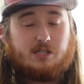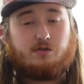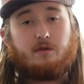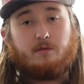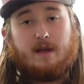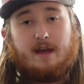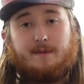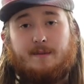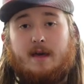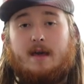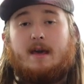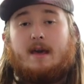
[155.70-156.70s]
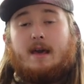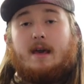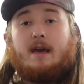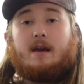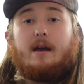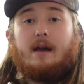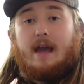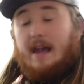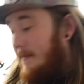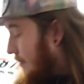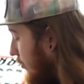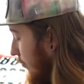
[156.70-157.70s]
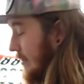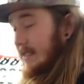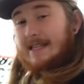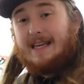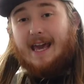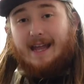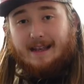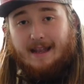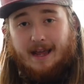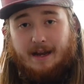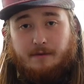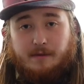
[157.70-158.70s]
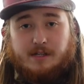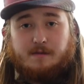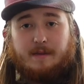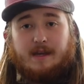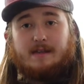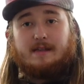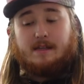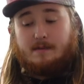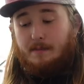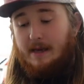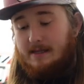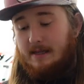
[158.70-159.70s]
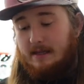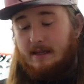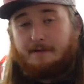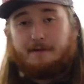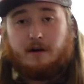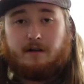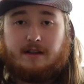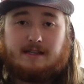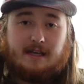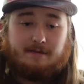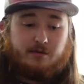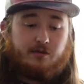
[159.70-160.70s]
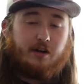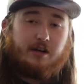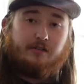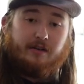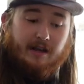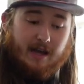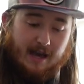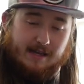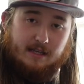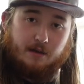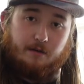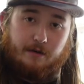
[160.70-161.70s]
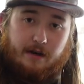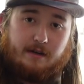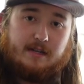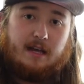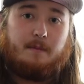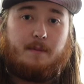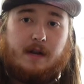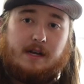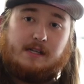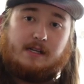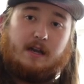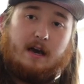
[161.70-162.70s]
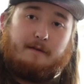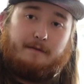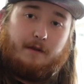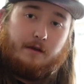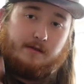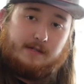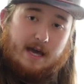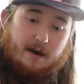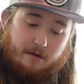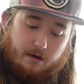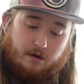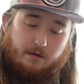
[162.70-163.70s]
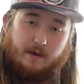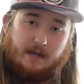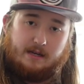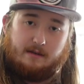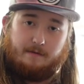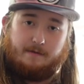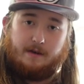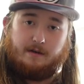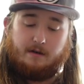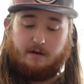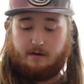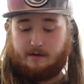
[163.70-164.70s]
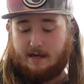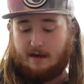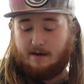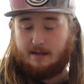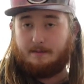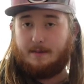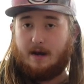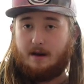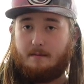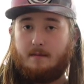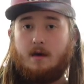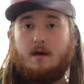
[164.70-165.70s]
short ram aims towards the headlight, which means it's basically following the same trajectory as a cold air intake, but it does not float down all the way into the fender or down at the bottom,